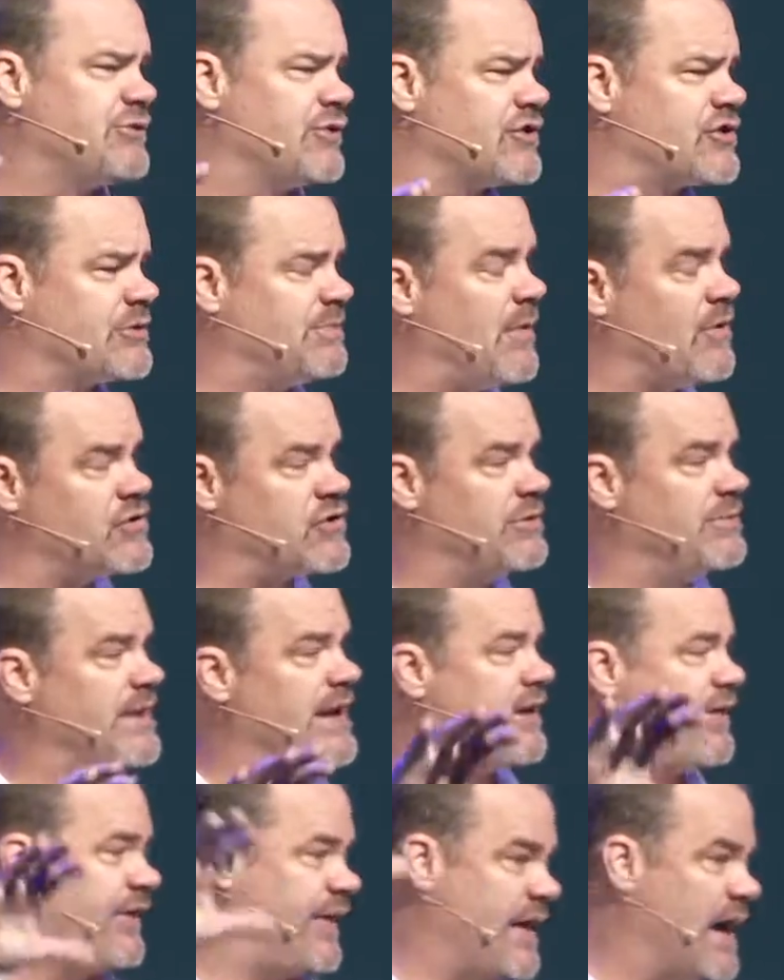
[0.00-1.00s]
Israel's supposed to
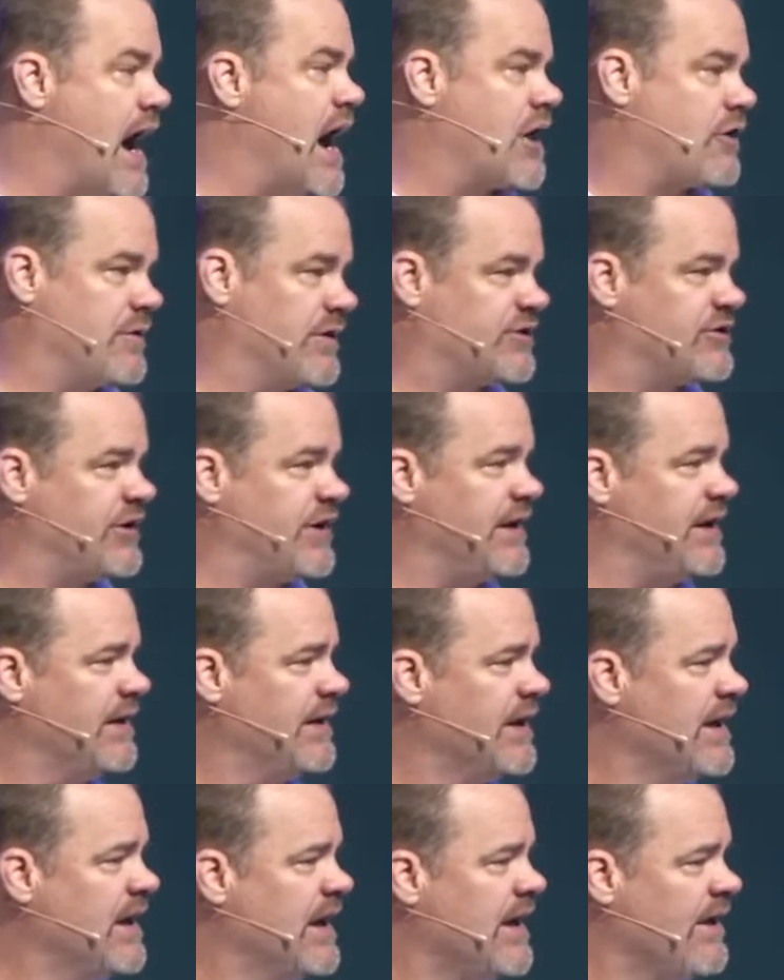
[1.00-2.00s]
be a
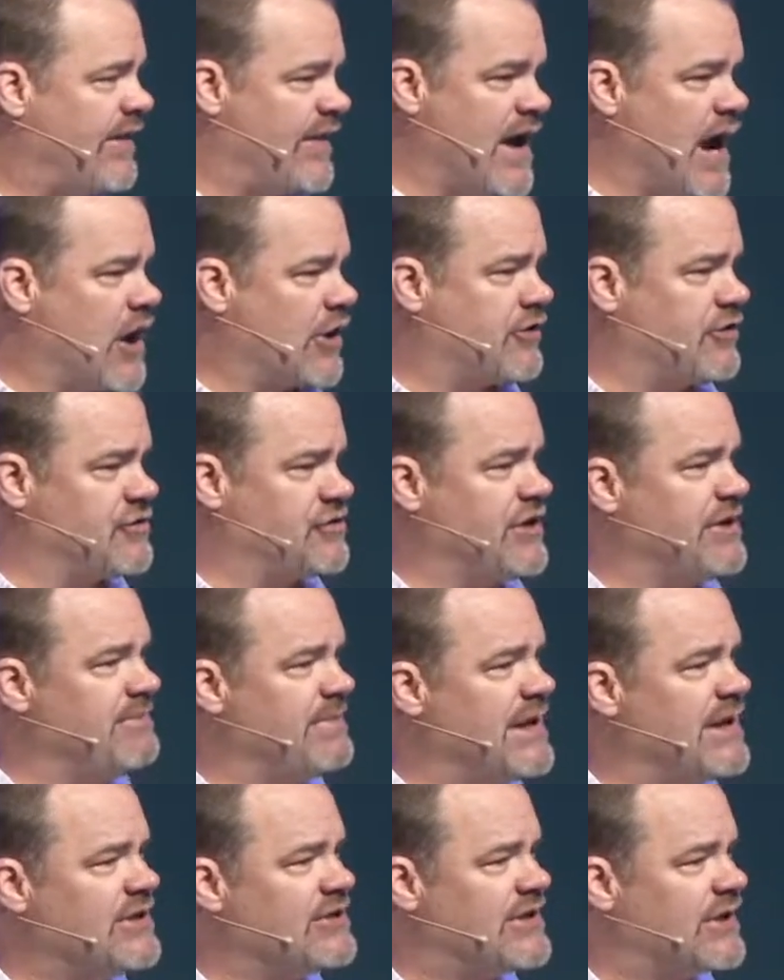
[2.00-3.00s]
theocracy. Theocracy
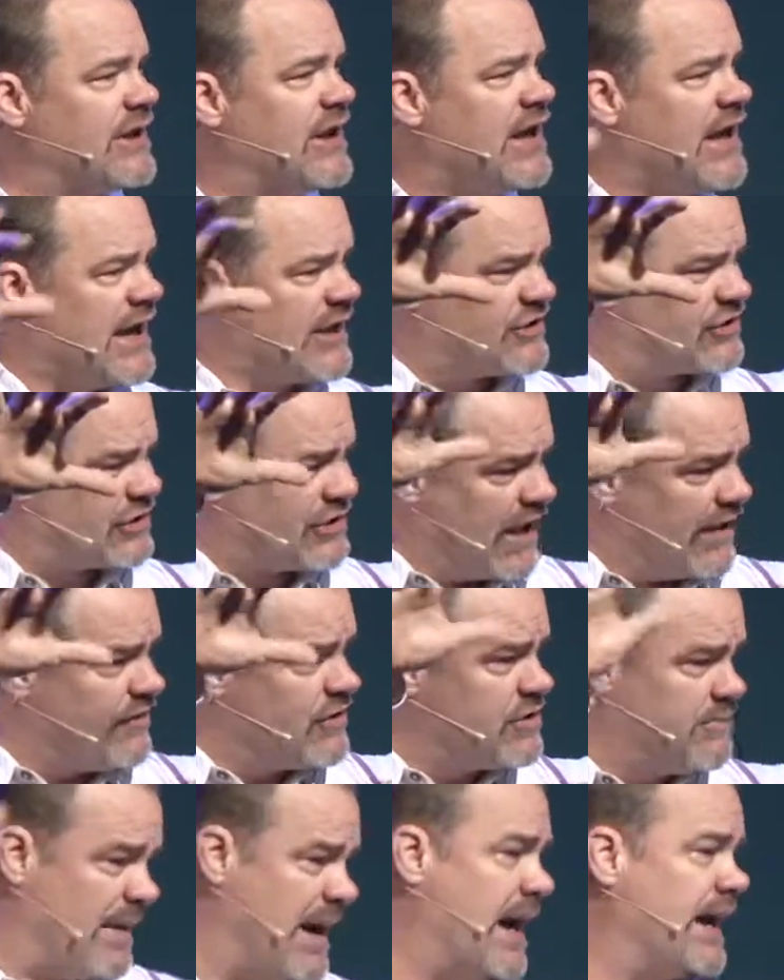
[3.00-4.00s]
means that it's
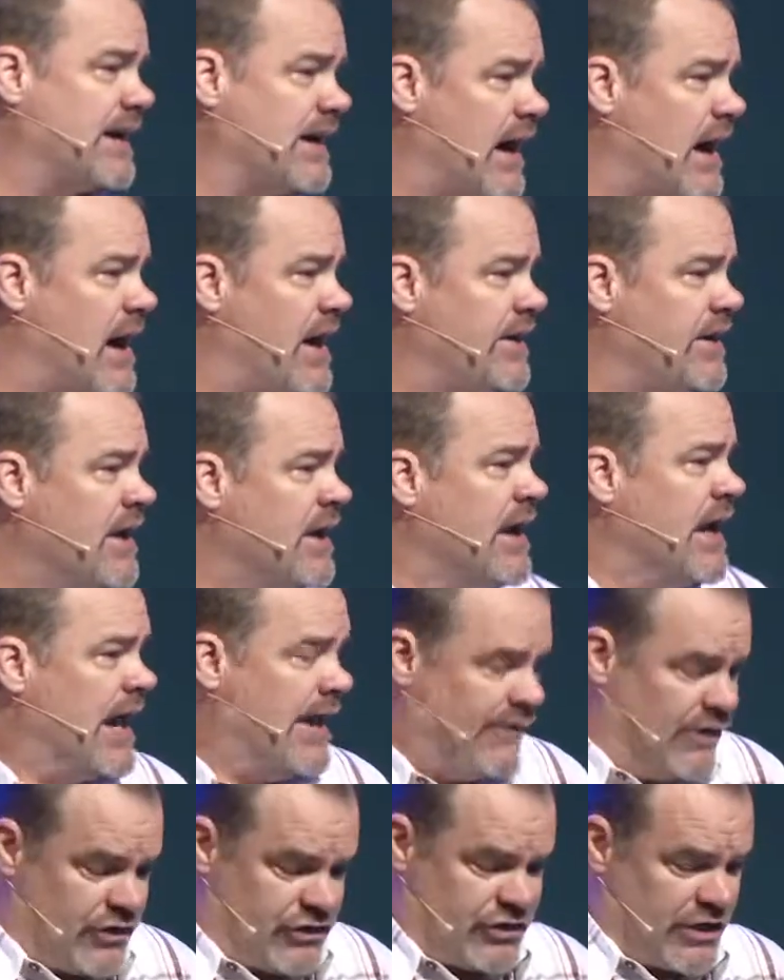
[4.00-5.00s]
governed by God,
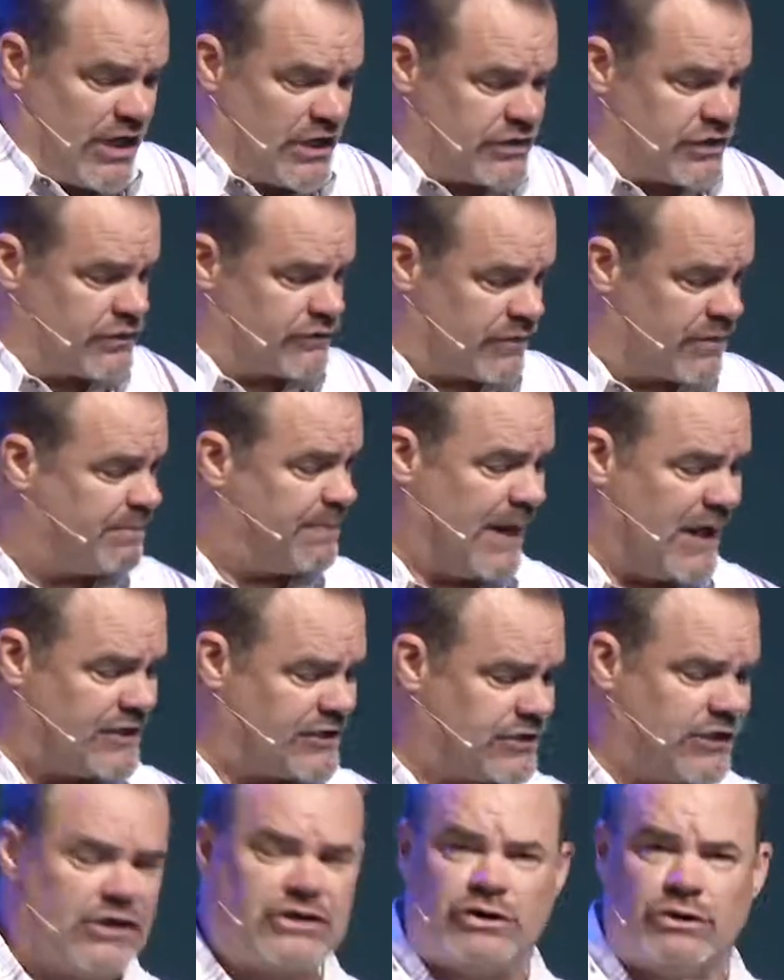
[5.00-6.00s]
and the judges were
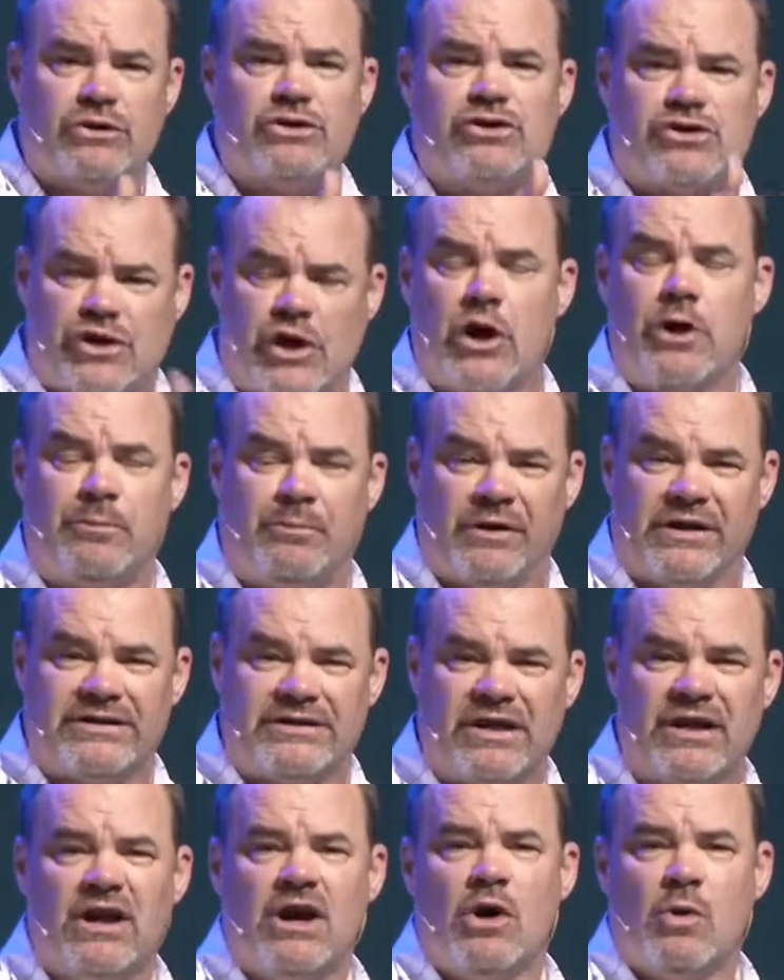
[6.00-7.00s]
basically to
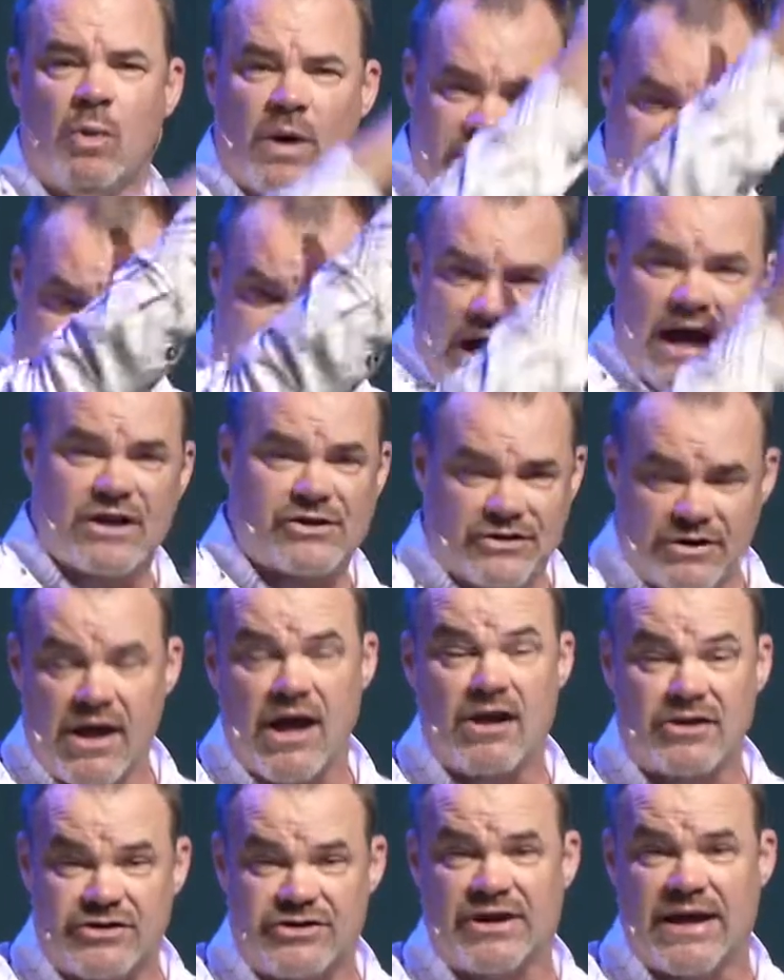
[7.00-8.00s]
interpret what God's
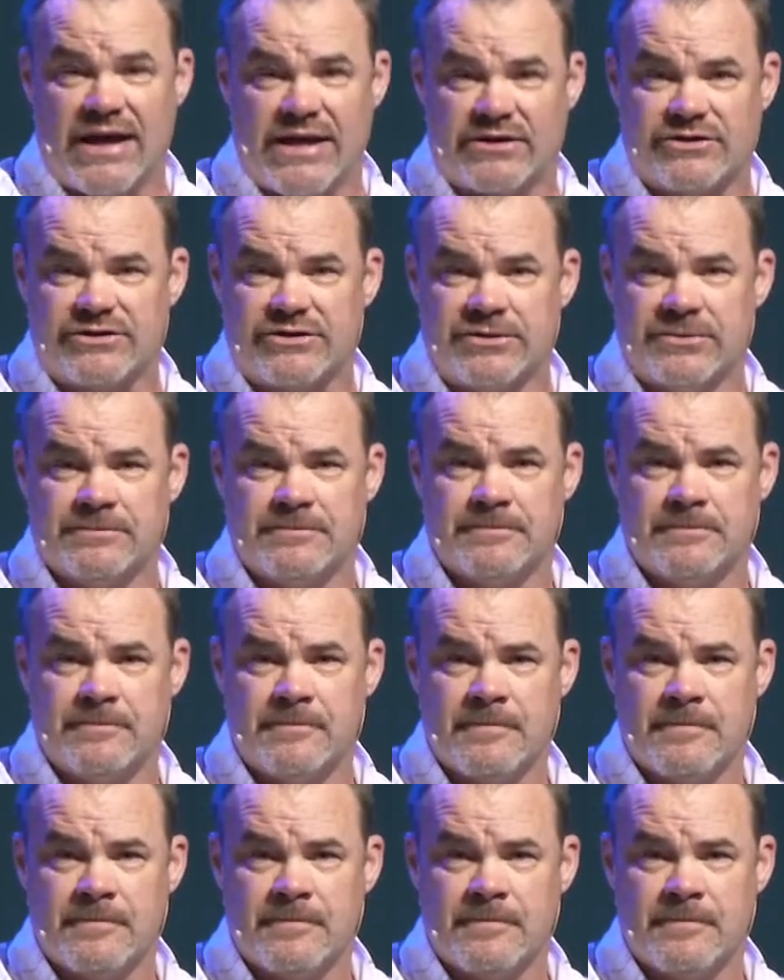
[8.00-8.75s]
law says.